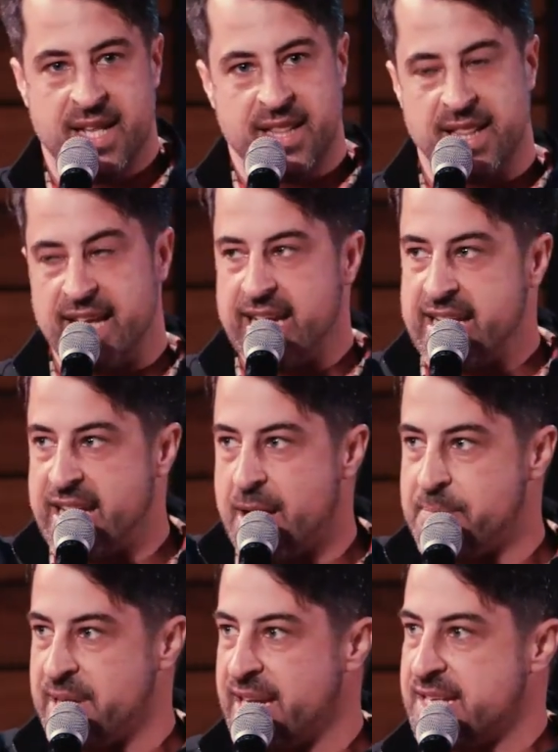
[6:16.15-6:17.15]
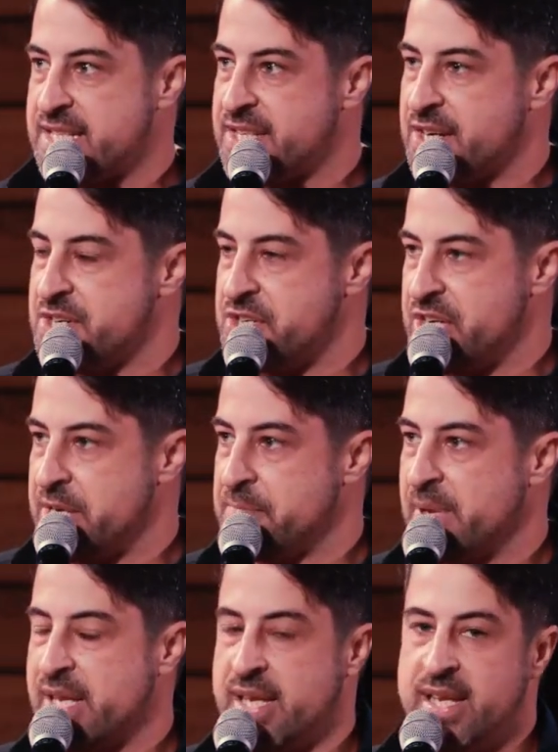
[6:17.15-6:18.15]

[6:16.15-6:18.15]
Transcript: leaning up against their Jeep,